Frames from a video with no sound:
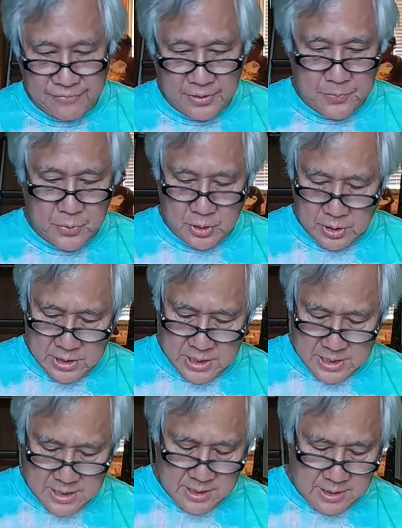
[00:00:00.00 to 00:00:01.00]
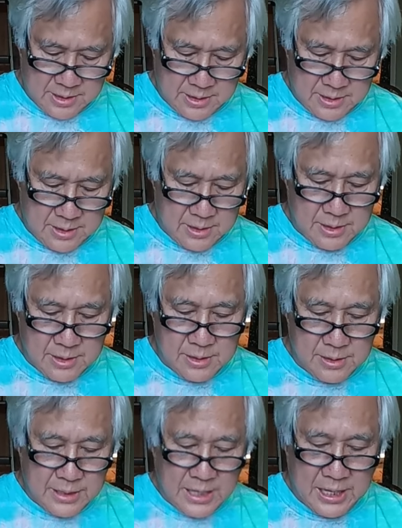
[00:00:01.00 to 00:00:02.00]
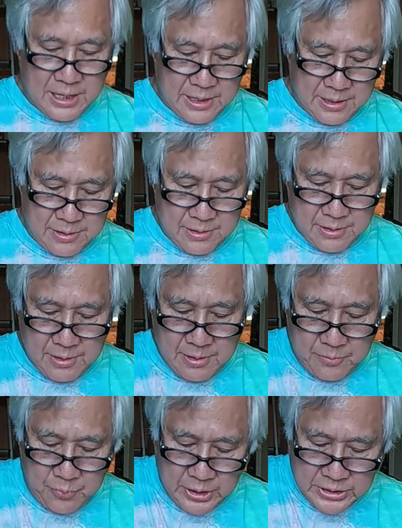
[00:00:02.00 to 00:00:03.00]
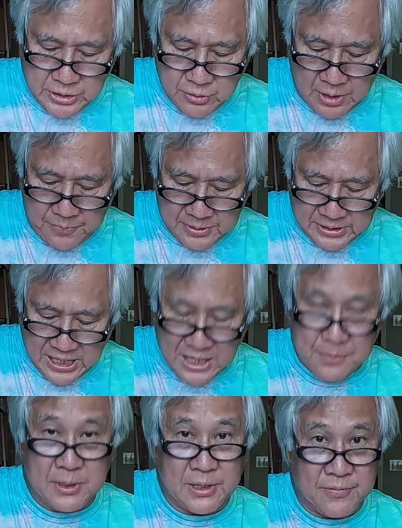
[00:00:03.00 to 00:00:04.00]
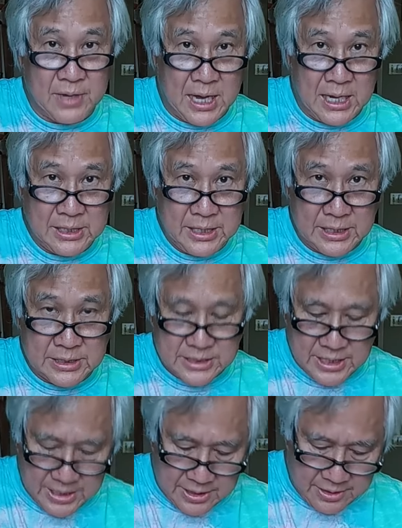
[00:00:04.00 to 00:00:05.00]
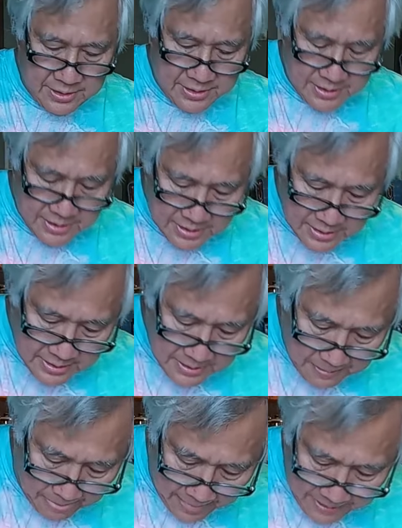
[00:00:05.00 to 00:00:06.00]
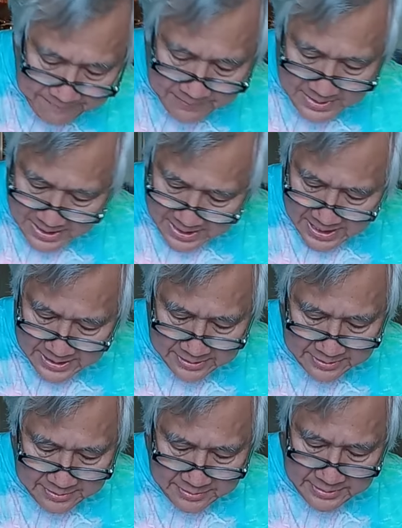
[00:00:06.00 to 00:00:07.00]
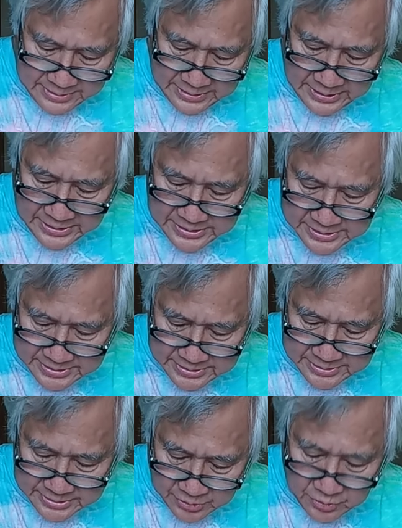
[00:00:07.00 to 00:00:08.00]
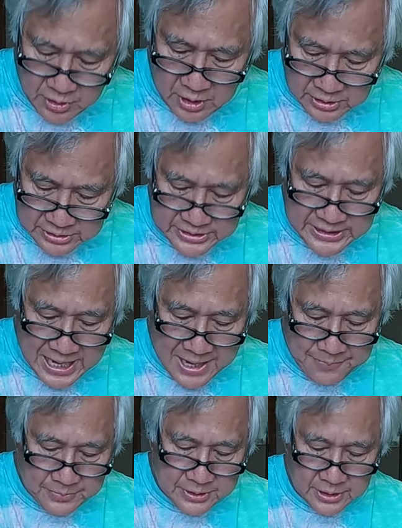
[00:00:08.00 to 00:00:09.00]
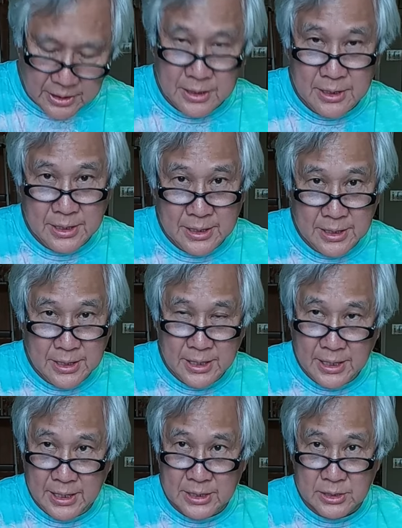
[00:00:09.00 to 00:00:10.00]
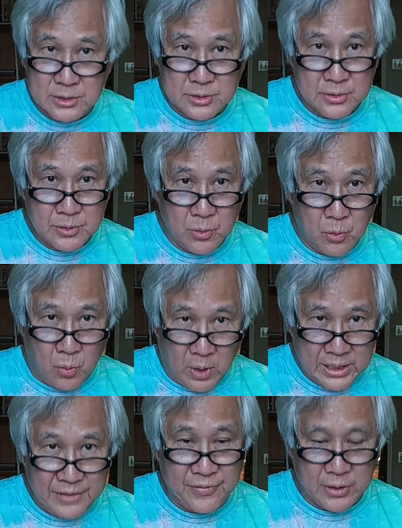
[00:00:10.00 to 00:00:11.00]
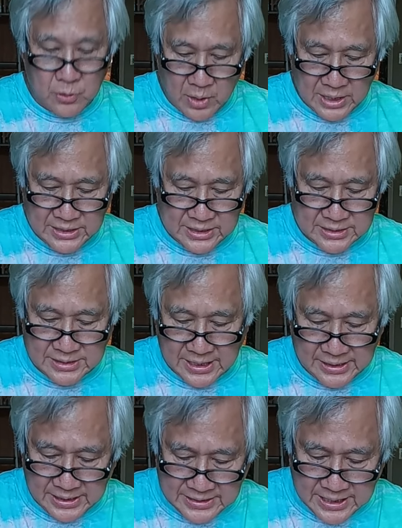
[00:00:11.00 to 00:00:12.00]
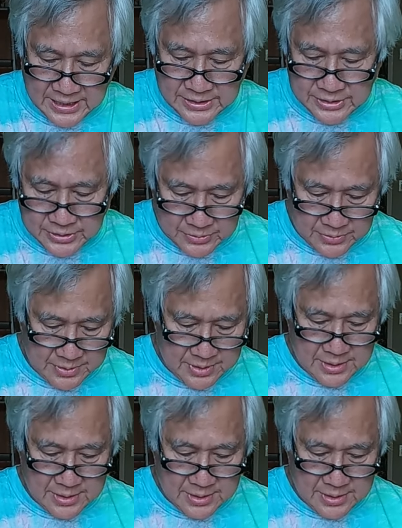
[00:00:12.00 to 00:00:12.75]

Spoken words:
of the book, they print you up a table of contents here. And each so-called chapter is one of the questions that they sent you.